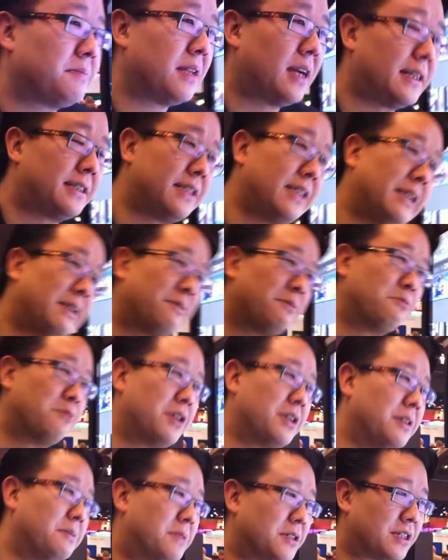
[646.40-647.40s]
think, I think
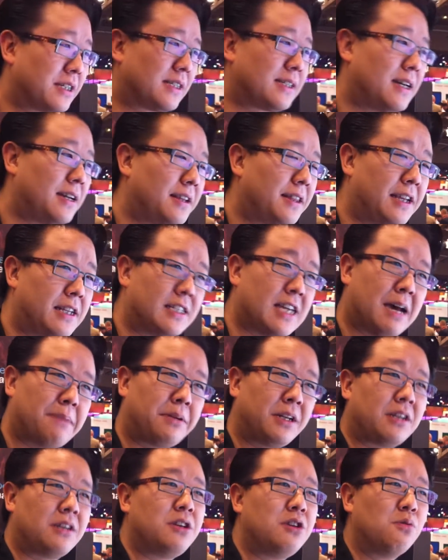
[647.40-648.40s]
one of the most exciting things
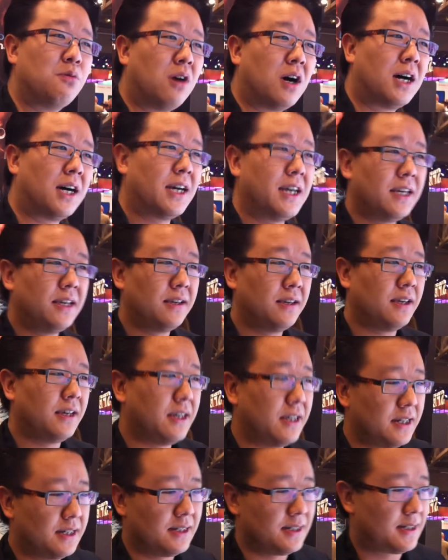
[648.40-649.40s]
happening in UI
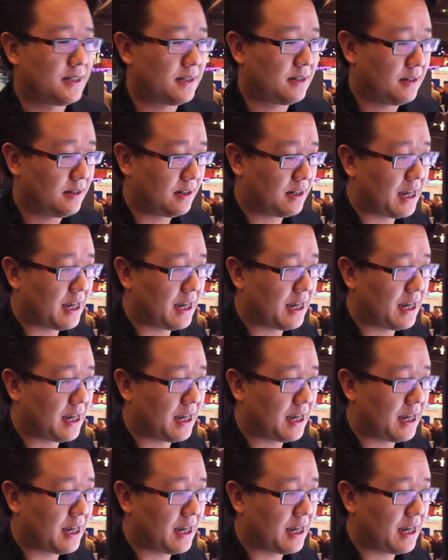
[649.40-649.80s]
is